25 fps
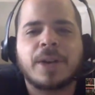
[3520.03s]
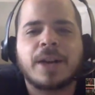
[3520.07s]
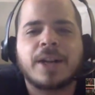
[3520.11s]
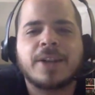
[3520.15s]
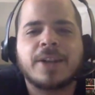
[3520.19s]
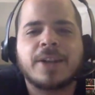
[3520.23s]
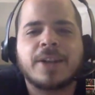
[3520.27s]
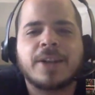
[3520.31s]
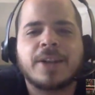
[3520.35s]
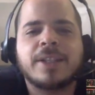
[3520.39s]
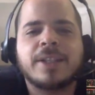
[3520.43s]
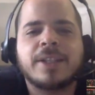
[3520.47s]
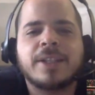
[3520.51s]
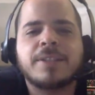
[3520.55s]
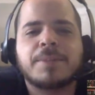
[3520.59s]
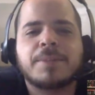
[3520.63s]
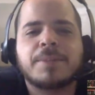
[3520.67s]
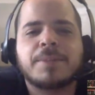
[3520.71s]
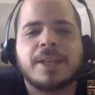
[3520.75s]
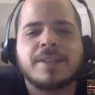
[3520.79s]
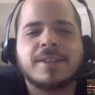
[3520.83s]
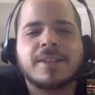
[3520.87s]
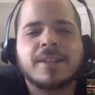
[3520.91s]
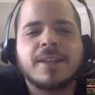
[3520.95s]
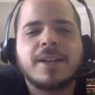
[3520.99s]
Fraction
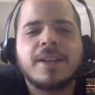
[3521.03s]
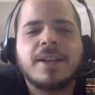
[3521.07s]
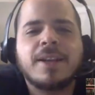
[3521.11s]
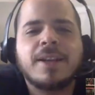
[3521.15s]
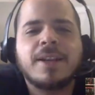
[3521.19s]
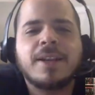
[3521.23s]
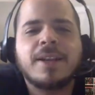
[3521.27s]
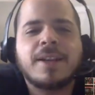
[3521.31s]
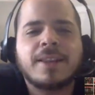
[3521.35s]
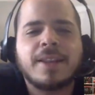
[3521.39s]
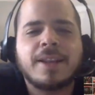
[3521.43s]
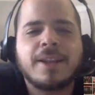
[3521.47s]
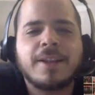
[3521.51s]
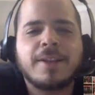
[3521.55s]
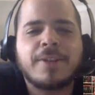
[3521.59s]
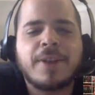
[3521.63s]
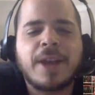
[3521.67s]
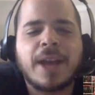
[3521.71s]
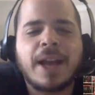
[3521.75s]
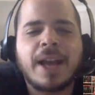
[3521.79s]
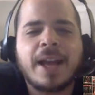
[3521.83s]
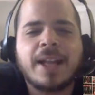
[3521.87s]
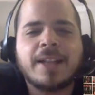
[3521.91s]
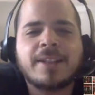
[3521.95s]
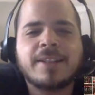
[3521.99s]
explains. They
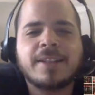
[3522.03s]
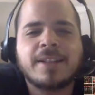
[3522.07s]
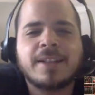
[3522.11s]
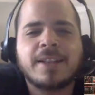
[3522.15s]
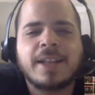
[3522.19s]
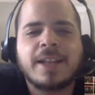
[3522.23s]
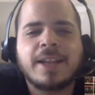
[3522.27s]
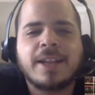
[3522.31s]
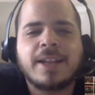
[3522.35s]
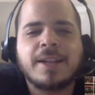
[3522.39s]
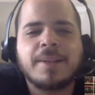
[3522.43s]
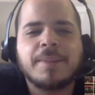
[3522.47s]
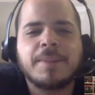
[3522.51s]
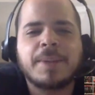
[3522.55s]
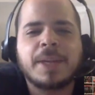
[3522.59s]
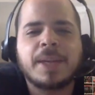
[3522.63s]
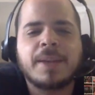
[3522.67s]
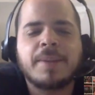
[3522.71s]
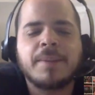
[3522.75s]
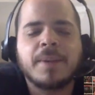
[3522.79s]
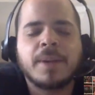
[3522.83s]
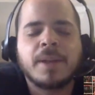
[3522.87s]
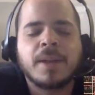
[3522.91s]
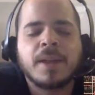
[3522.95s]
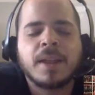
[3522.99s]
have had to let him
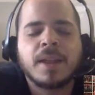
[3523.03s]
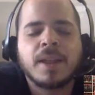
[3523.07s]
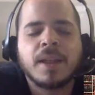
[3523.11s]
keep